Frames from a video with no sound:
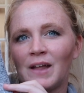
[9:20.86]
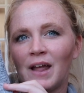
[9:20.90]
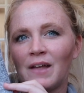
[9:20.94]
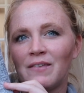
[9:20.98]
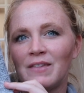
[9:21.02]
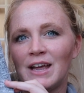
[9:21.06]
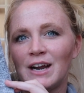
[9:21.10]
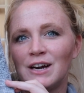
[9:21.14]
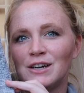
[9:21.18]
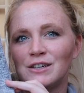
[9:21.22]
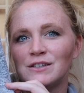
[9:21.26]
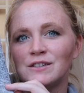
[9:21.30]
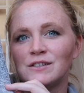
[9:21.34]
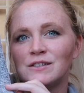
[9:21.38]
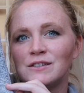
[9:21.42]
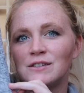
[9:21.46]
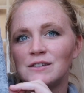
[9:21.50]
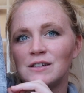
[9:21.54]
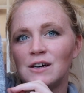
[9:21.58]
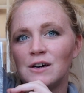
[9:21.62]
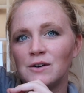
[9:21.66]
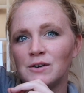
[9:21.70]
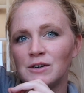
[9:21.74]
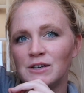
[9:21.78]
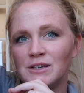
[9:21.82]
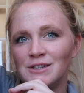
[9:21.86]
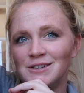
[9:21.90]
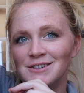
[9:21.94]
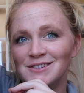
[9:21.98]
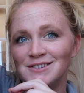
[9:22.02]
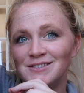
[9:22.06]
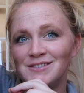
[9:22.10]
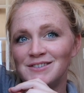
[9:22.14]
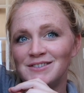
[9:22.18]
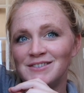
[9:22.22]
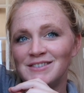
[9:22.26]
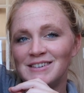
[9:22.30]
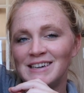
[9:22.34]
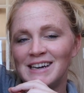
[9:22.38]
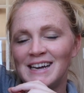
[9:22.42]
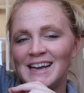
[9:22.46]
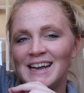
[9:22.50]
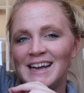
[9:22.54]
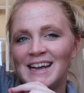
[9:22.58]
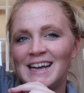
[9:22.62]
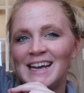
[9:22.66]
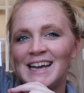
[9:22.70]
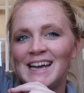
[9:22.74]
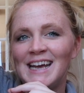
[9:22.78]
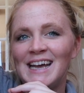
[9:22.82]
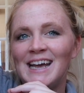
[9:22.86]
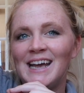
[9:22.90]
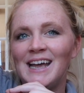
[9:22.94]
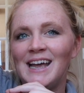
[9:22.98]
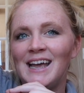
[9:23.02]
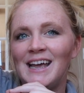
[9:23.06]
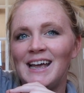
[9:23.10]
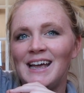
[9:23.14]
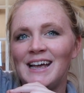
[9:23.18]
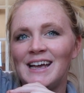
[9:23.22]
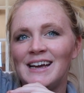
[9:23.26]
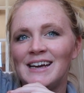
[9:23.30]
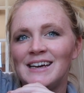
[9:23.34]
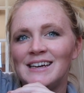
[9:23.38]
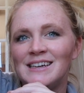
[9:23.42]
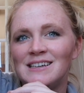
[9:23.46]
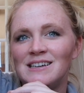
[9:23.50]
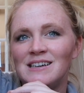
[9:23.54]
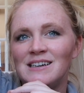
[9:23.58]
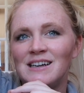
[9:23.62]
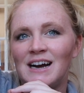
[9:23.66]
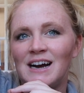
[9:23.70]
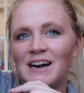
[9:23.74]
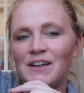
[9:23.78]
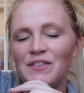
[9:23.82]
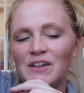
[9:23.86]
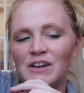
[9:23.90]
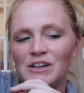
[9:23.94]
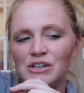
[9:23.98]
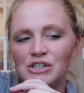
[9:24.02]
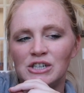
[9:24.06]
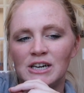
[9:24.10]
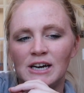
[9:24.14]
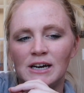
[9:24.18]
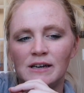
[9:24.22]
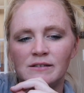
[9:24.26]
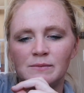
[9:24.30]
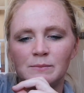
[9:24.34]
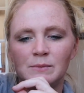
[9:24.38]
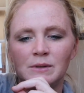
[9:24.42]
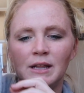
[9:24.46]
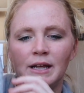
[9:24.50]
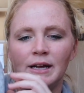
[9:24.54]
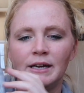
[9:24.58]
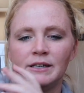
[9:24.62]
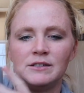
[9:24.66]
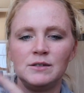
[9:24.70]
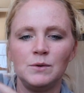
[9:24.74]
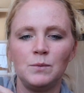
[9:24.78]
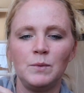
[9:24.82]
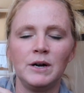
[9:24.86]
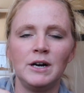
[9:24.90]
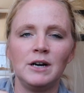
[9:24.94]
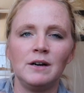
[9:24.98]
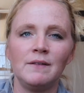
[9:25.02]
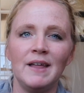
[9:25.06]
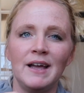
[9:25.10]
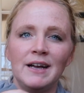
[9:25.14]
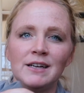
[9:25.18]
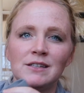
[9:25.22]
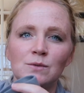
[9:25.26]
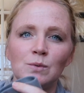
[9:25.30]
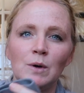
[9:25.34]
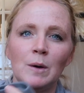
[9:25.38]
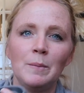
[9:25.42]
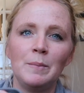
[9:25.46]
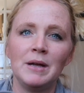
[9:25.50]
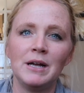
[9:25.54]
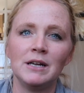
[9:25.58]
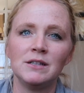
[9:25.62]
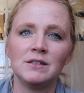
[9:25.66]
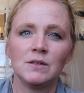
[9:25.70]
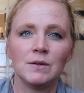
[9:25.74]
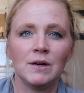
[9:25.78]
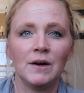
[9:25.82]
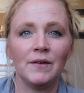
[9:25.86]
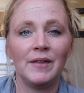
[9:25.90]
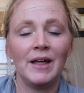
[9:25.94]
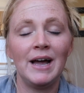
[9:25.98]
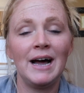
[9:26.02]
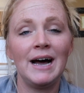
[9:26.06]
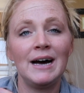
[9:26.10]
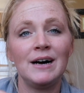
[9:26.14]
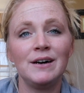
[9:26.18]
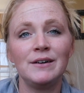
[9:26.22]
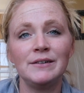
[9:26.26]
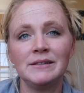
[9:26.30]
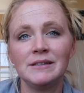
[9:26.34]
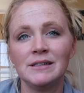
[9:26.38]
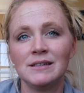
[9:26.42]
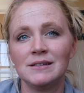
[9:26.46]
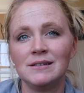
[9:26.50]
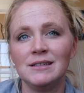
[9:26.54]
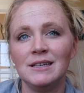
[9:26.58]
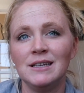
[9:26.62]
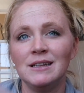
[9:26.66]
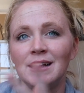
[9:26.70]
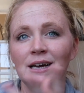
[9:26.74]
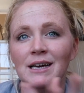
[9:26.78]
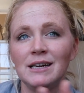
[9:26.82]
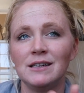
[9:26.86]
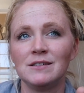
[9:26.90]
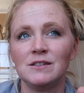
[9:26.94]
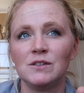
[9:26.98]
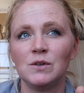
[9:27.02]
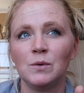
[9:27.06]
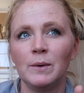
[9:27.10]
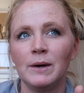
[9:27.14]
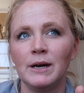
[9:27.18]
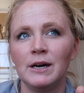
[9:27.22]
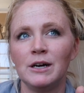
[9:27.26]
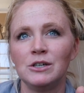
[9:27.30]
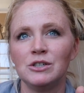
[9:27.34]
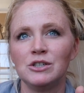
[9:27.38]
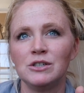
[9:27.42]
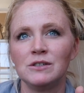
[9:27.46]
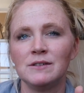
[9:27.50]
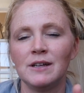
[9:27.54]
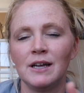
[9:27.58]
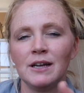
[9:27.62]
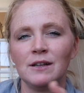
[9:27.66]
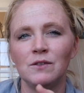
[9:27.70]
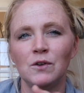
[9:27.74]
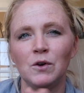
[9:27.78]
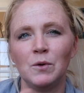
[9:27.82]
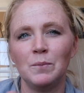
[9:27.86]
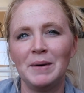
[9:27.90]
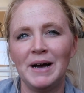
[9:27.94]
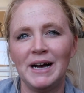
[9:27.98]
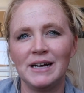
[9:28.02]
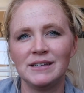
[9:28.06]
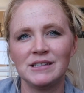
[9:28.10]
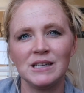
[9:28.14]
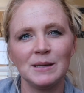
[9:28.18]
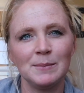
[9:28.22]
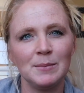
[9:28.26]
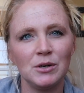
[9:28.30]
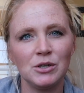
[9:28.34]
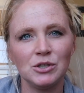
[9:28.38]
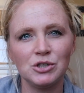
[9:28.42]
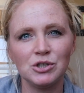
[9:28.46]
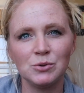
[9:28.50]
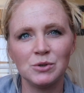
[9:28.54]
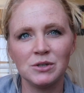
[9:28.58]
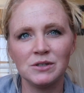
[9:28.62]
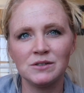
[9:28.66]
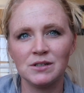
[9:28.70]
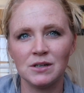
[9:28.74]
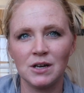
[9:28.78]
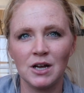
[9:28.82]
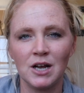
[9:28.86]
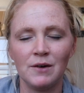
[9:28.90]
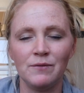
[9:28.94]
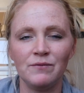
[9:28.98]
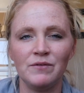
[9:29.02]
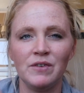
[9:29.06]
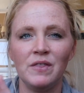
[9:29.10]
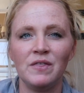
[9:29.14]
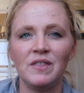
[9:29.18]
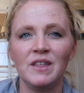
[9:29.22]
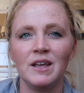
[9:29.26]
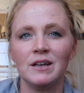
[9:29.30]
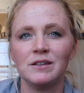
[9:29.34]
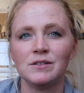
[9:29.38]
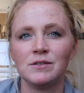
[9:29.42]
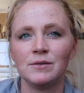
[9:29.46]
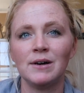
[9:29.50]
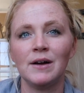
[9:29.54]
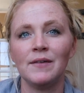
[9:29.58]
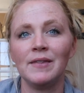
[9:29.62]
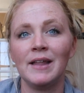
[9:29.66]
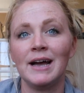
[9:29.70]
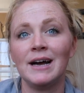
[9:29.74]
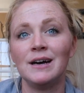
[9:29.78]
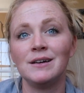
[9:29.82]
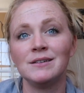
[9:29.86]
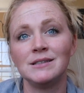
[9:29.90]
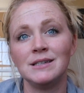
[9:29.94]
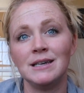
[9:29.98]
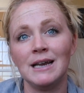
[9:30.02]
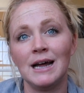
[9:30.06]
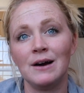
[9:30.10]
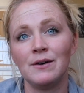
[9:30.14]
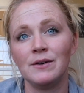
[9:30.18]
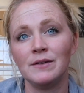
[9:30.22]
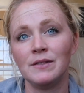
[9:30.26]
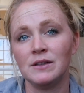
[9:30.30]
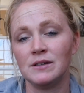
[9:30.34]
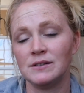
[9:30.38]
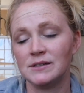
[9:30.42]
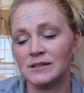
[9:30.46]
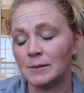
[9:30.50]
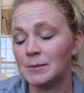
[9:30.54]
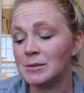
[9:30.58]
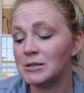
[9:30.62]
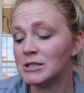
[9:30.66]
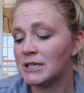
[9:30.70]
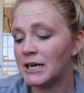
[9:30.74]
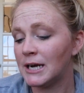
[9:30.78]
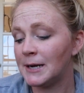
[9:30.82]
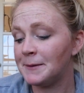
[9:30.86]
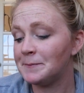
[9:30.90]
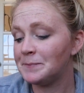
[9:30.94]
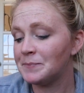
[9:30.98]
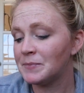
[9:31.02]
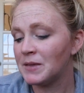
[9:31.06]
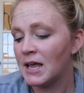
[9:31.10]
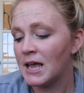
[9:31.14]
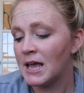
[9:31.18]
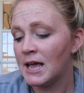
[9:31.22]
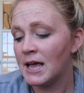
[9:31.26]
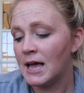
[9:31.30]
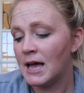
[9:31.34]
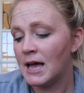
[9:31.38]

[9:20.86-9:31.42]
They are so cute. And I thought Jackson would like to wear like sweatpants around the house because he likes to wear just like little basketball shorts and comfy things around the house now in the summertime.